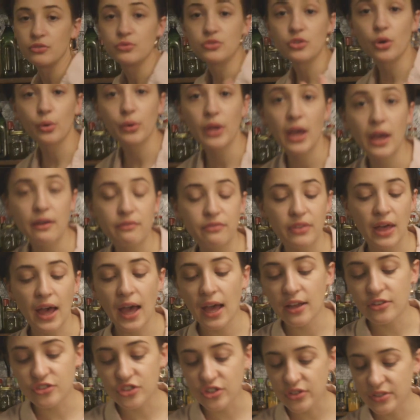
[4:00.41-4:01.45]
you don't have
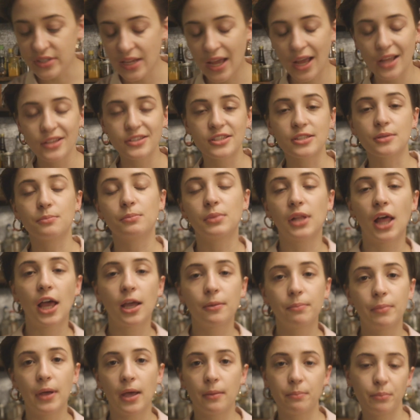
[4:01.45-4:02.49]
that, just add some
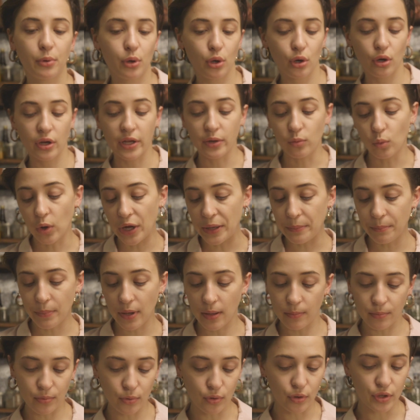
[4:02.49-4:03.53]
black pepper and white
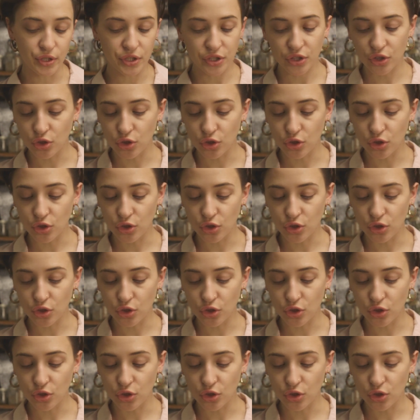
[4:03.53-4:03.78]
pepper and